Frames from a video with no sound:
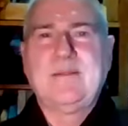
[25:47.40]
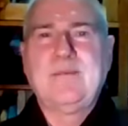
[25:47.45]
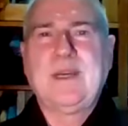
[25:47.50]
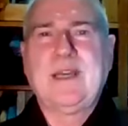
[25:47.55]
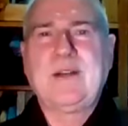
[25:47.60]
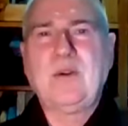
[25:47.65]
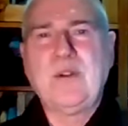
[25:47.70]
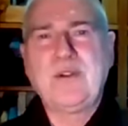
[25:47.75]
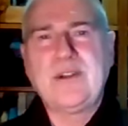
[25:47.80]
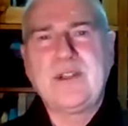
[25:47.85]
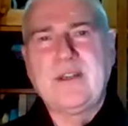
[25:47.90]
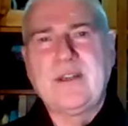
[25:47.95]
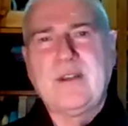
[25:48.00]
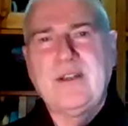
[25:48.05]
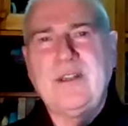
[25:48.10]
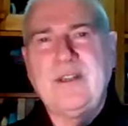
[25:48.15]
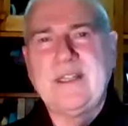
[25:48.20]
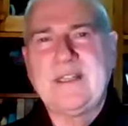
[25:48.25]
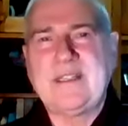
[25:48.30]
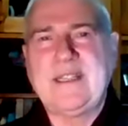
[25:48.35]
But also
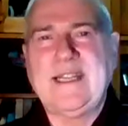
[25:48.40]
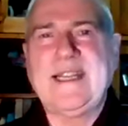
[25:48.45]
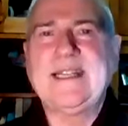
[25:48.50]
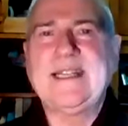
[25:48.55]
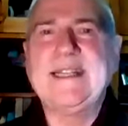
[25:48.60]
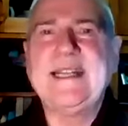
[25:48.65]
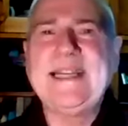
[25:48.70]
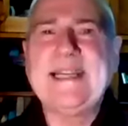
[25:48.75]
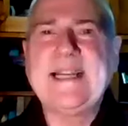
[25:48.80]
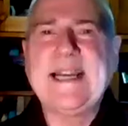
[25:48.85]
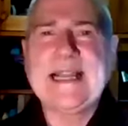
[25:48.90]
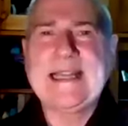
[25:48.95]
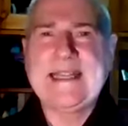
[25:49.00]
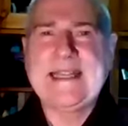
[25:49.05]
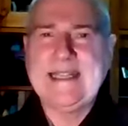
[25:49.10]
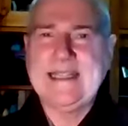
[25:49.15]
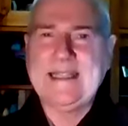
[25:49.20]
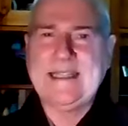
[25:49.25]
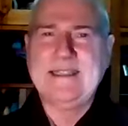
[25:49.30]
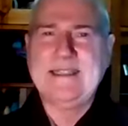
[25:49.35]
this technique, I
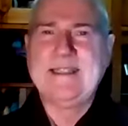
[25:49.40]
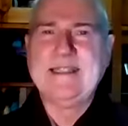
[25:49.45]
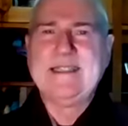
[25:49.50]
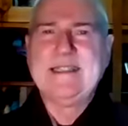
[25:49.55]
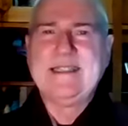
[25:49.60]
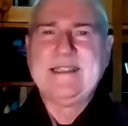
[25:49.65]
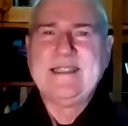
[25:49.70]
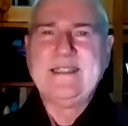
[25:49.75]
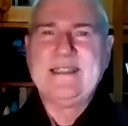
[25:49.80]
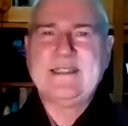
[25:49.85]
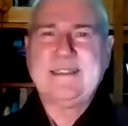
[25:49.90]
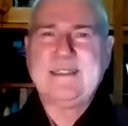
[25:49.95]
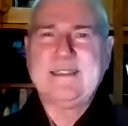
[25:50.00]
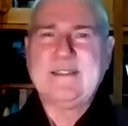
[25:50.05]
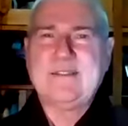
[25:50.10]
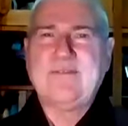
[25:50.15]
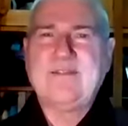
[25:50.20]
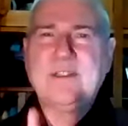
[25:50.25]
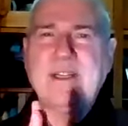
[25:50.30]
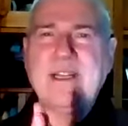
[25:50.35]
think, is
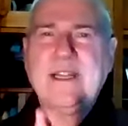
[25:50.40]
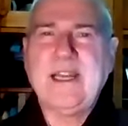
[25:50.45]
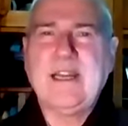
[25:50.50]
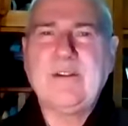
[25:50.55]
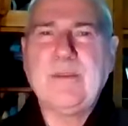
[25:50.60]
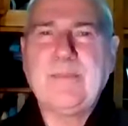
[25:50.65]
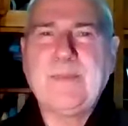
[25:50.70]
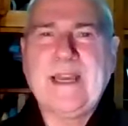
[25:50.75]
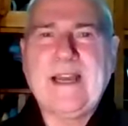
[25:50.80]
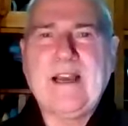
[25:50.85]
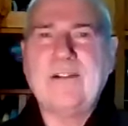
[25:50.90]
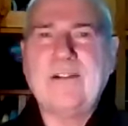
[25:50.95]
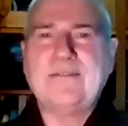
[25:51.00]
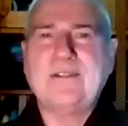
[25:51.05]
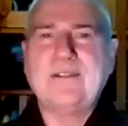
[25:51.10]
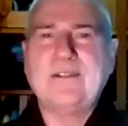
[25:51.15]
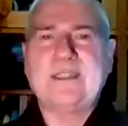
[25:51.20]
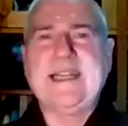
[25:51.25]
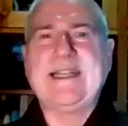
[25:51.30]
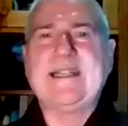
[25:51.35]
this very
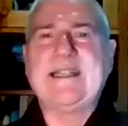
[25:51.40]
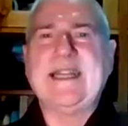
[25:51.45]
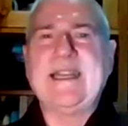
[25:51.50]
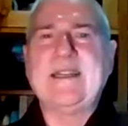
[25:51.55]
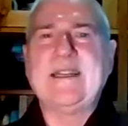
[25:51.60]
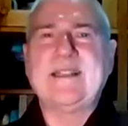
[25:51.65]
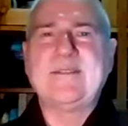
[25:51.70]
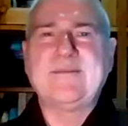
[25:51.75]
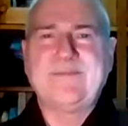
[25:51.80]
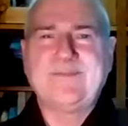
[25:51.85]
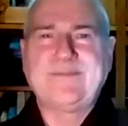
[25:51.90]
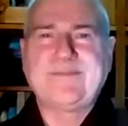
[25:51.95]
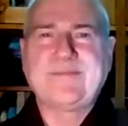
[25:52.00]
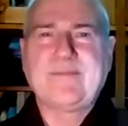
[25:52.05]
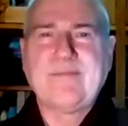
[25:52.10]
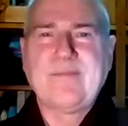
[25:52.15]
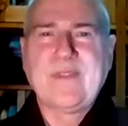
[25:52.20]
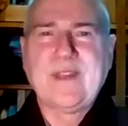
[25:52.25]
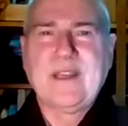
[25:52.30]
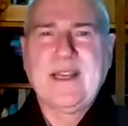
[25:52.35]
powerful technique.
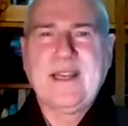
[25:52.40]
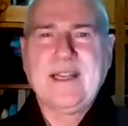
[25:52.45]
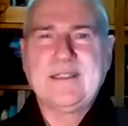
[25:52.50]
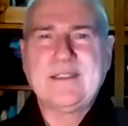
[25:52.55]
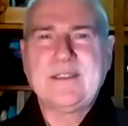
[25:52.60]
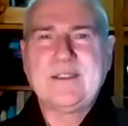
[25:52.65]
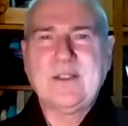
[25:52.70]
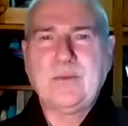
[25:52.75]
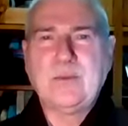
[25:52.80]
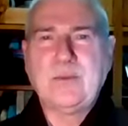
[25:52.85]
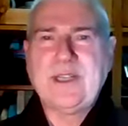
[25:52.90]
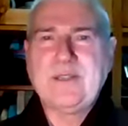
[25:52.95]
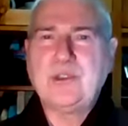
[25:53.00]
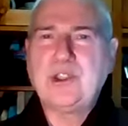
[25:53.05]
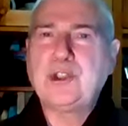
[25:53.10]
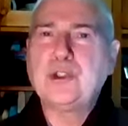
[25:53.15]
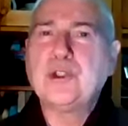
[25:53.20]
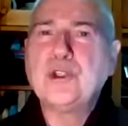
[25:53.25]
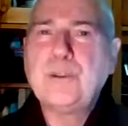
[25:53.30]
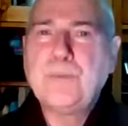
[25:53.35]
And so we
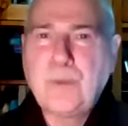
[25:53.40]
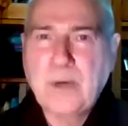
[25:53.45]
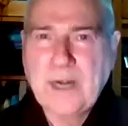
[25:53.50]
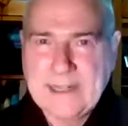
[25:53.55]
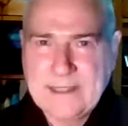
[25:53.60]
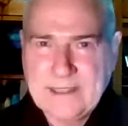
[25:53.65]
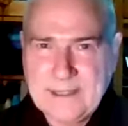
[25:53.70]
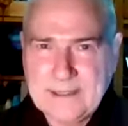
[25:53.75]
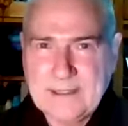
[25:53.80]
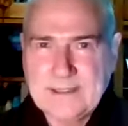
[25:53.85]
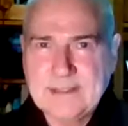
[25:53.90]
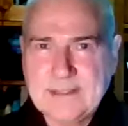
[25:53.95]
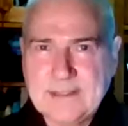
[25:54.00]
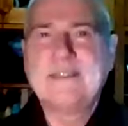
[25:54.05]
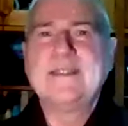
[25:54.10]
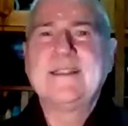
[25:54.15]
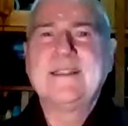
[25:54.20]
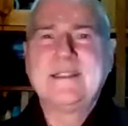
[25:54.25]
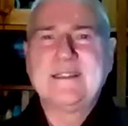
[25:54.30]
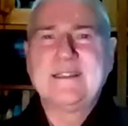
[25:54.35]
should practice
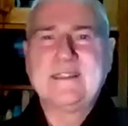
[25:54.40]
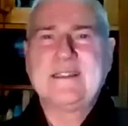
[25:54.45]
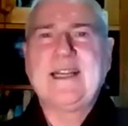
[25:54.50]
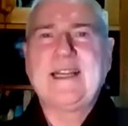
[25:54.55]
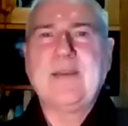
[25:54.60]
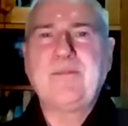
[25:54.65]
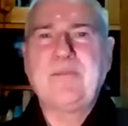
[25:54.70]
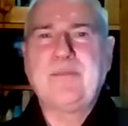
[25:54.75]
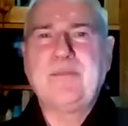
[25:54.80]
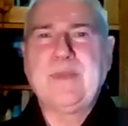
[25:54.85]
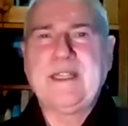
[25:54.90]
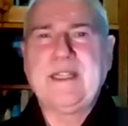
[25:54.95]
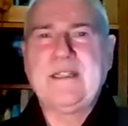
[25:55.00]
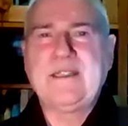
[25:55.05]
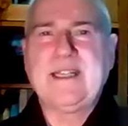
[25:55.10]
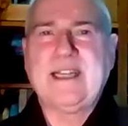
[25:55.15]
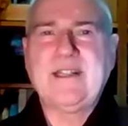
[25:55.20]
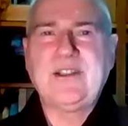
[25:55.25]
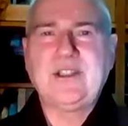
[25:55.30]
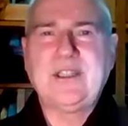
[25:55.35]
this type of
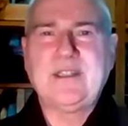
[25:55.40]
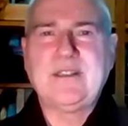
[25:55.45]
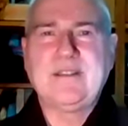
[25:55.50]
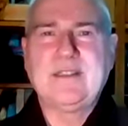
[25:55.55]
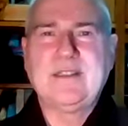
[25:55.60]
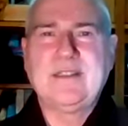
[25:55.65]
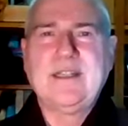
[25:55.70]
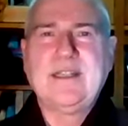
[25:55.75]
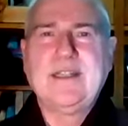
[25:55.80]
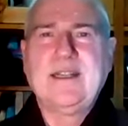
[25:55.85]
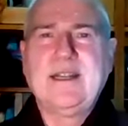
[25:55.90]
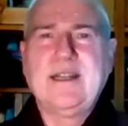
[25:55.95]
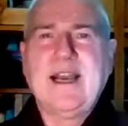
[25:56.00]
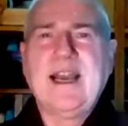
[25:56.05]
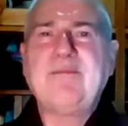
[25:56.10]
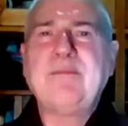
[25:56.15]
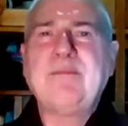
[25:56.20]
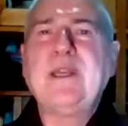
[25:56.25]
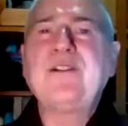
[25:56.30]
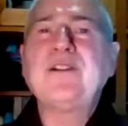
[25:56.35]
meditation.
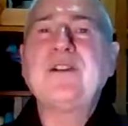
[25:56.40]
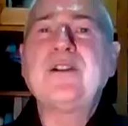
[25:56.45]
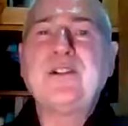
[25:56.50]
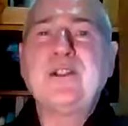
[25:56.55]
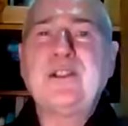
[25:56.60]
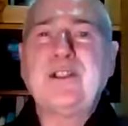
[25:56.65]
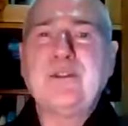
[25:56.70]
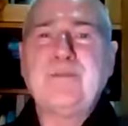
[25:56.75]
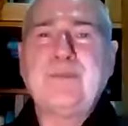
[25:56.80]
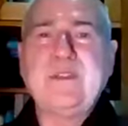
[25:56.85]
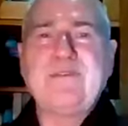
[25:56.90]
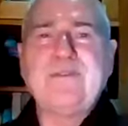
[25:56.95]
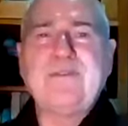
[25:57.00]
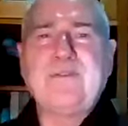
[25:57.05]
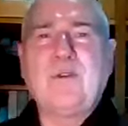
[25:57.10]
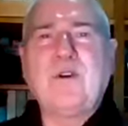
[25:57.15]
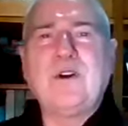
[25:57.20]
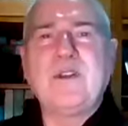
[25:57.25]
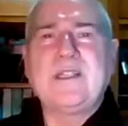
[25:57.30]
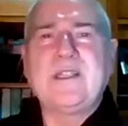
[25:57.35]
I've mentioned to you
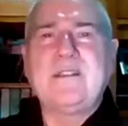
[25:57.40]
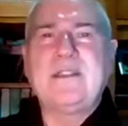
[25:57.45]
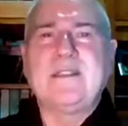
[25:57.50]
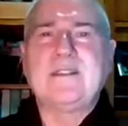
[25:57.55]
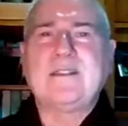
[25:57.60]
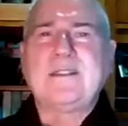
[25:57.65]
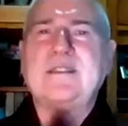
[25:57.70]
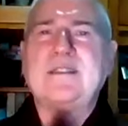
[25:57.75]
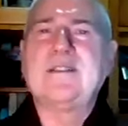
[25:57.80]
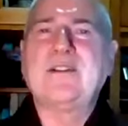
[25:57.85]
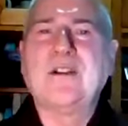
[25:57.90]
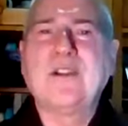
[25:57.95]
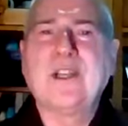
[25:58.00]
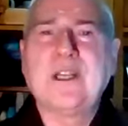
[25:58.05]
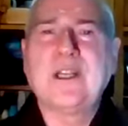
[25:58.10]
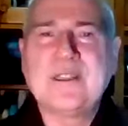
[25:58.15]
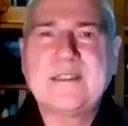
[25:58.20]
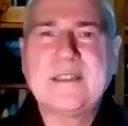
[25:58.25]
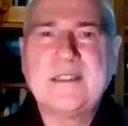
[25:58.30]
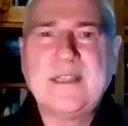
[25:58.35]
before that His
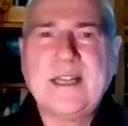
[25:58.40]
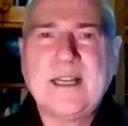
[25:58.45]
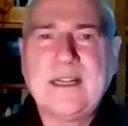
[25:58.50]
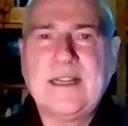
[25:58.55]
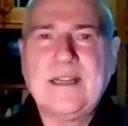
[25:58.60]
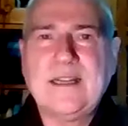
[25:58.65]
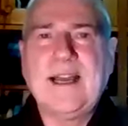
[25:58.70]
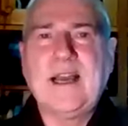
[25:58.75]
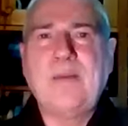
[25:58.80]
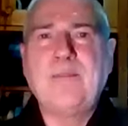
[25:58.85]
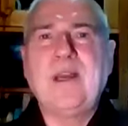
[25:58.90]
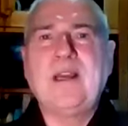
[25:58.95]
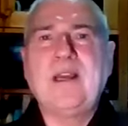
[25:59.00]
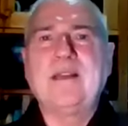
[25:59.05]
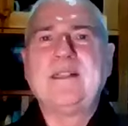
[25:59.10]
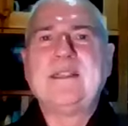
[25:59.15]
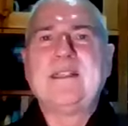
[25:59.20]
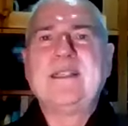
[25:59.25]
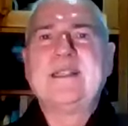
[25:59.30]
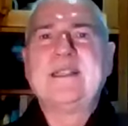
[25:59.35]
Holiness the Dalai Lama
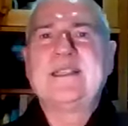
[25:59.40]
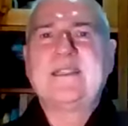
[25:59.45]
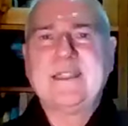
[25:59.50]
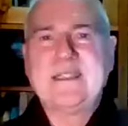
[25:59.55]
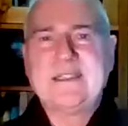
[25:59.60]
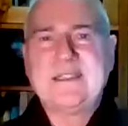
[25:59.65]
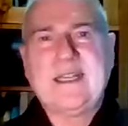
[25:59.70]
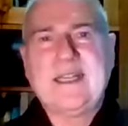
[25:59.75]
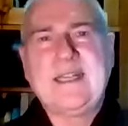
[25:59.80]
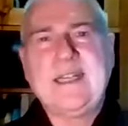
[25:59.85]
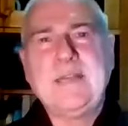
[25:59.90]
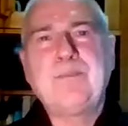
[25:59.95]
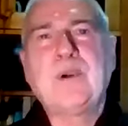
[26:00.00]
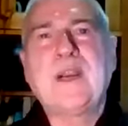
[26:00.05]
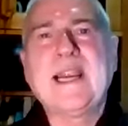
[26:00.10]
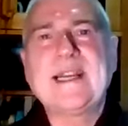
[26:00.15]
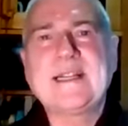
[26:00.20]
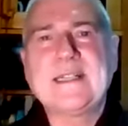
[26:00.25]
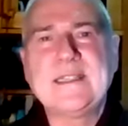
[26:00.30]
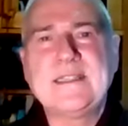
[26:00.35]
says that he
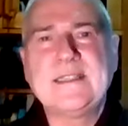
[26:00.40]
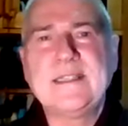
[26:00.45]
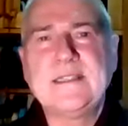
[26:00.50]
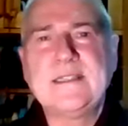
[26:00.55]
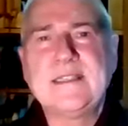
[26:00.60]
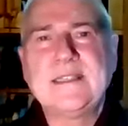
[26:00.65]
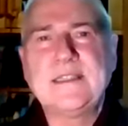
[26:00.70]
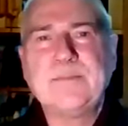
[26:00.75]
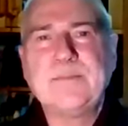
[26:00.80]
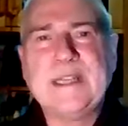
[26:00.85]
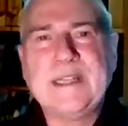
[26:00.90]
practices this